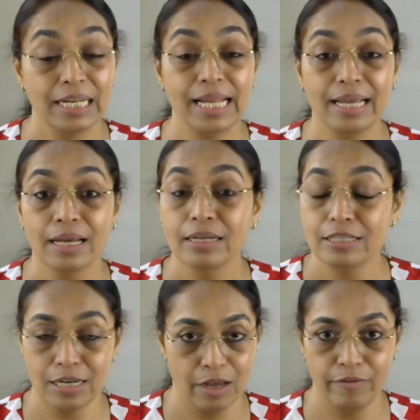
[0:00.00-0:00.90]
like
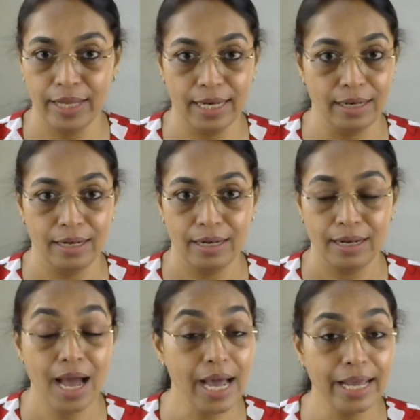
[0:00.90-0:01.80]
travel,
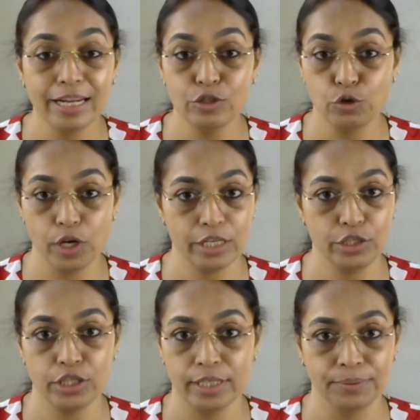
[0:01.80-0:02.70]
higher
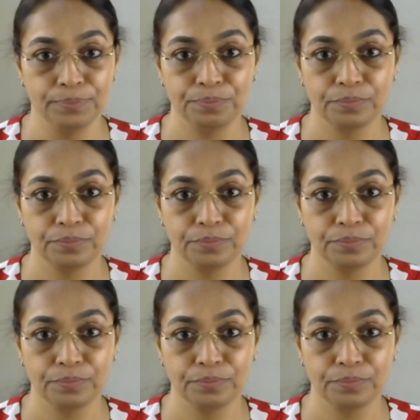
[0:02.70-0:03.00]
education,